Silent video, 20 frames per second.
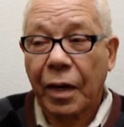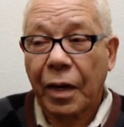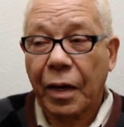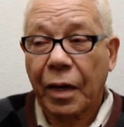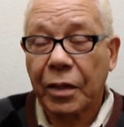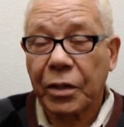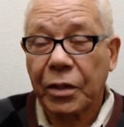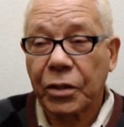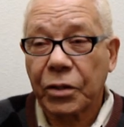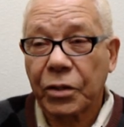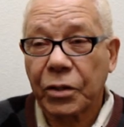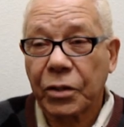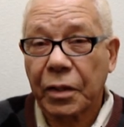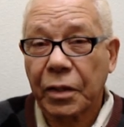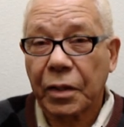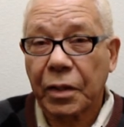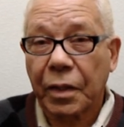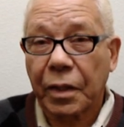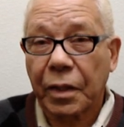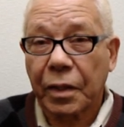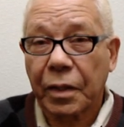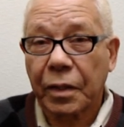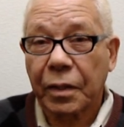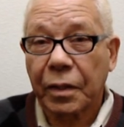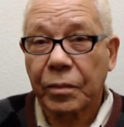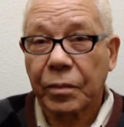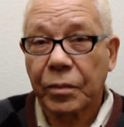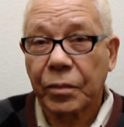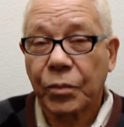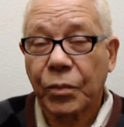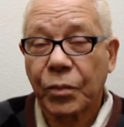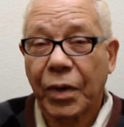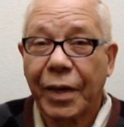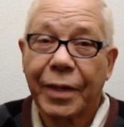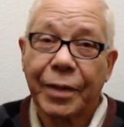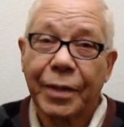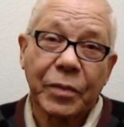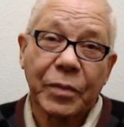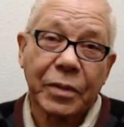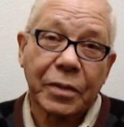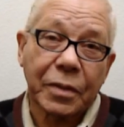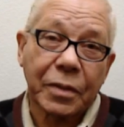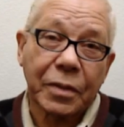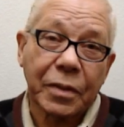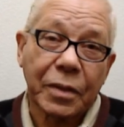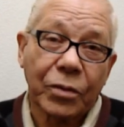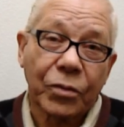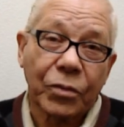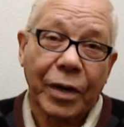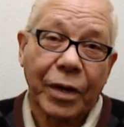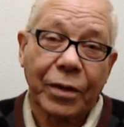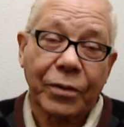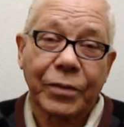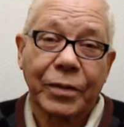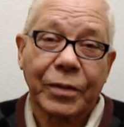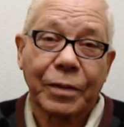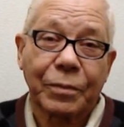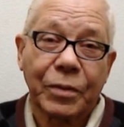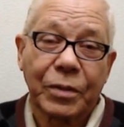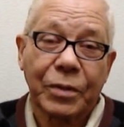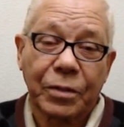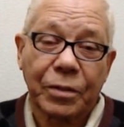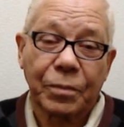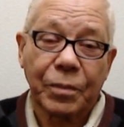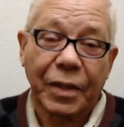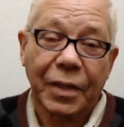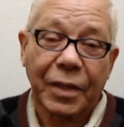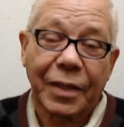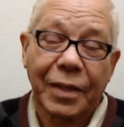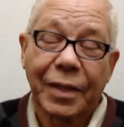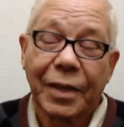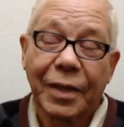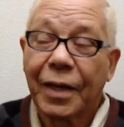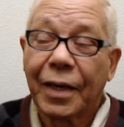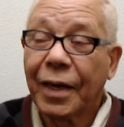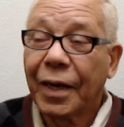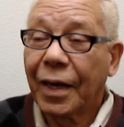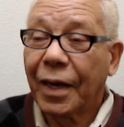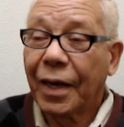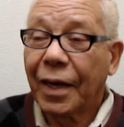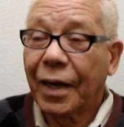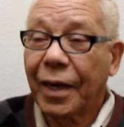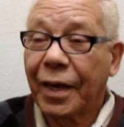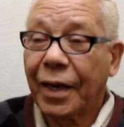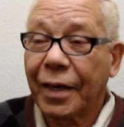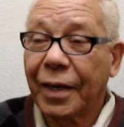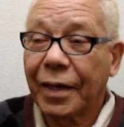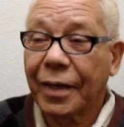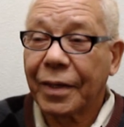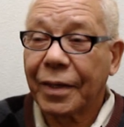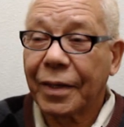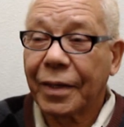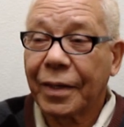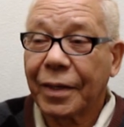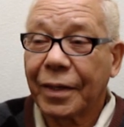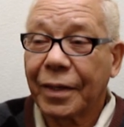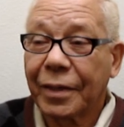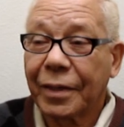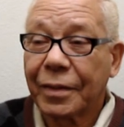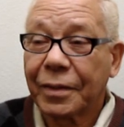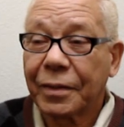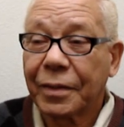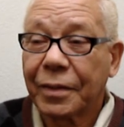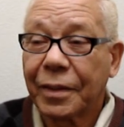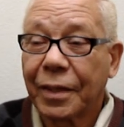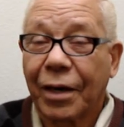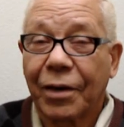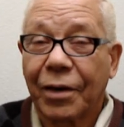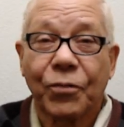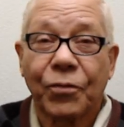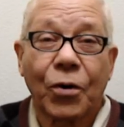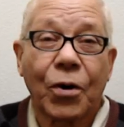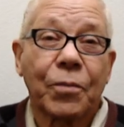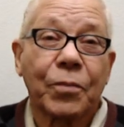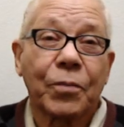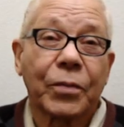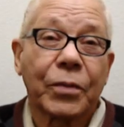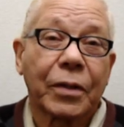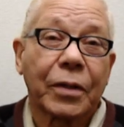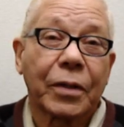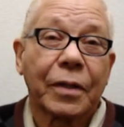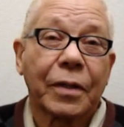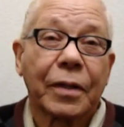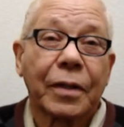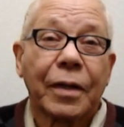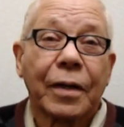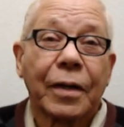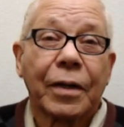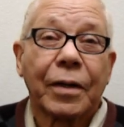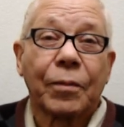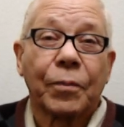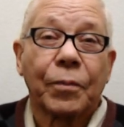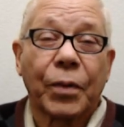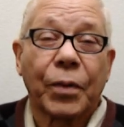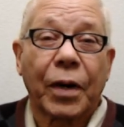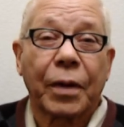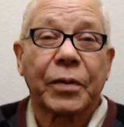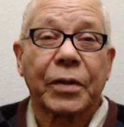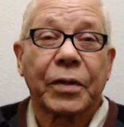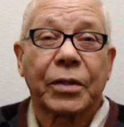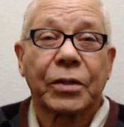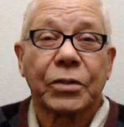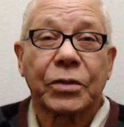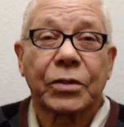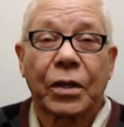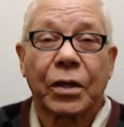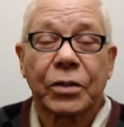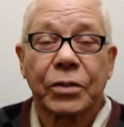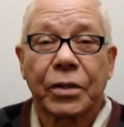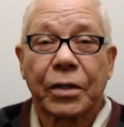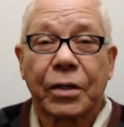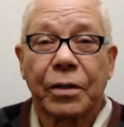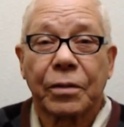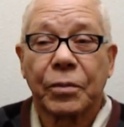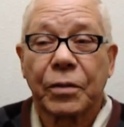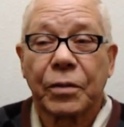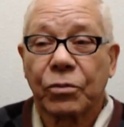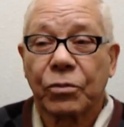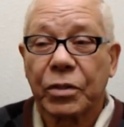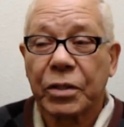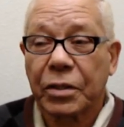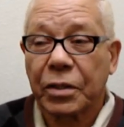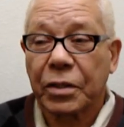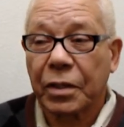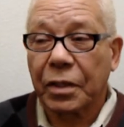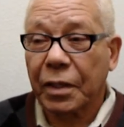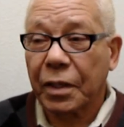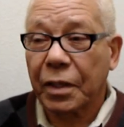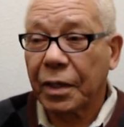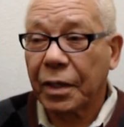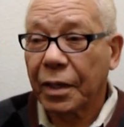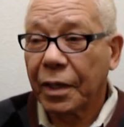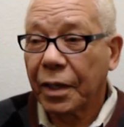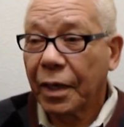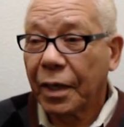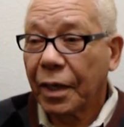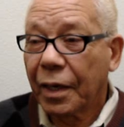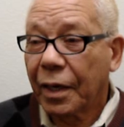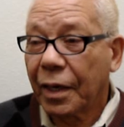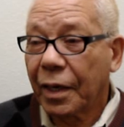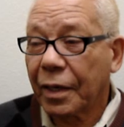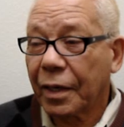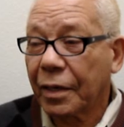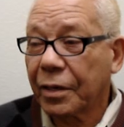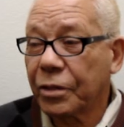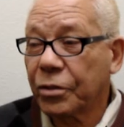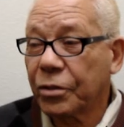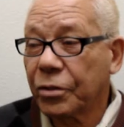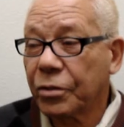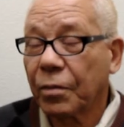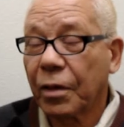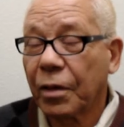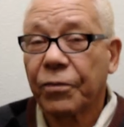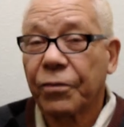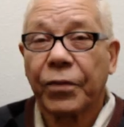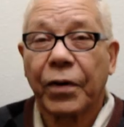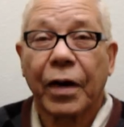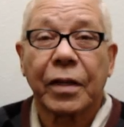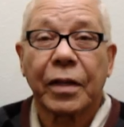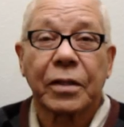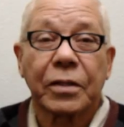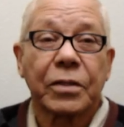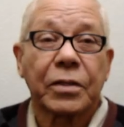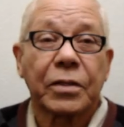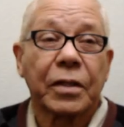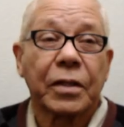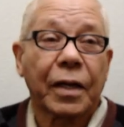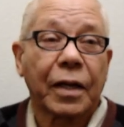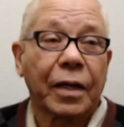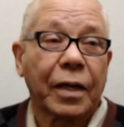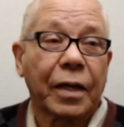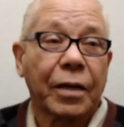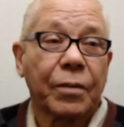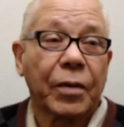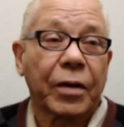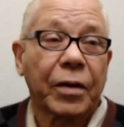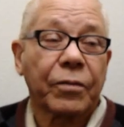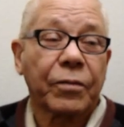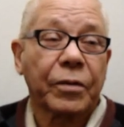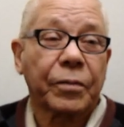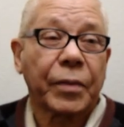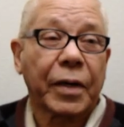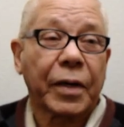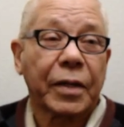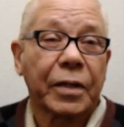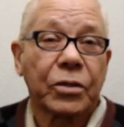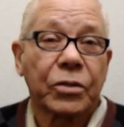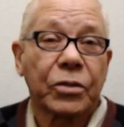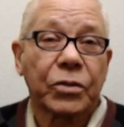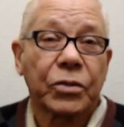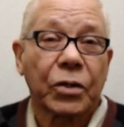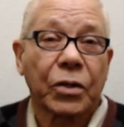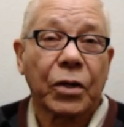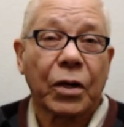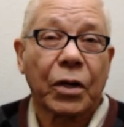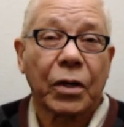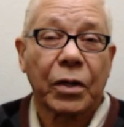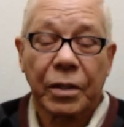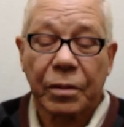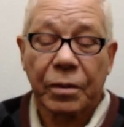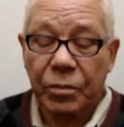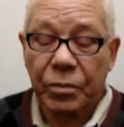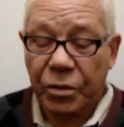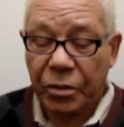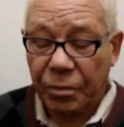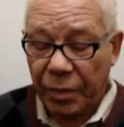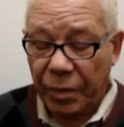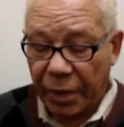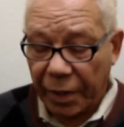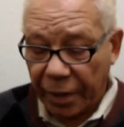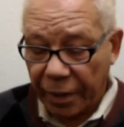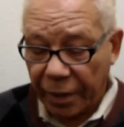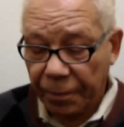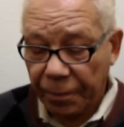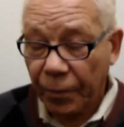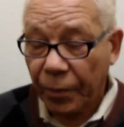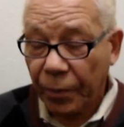How are you doing today? My name is Ralph W. Smith, and I formed a barbecue sauce company recently, and I used my father's nickname. Everybody used to call him Smitty.